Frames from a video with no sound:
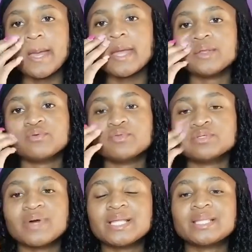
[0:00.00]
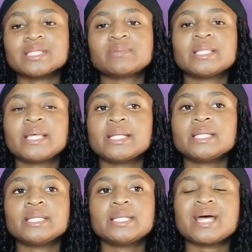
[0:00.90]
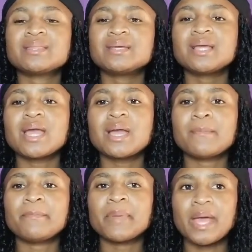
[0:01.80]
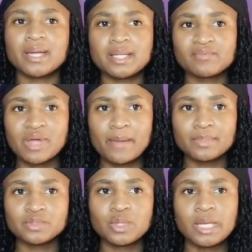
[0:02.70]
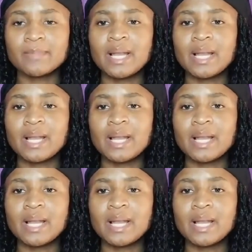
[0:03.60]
any of those funny things. But then nothing bad ever happened to him.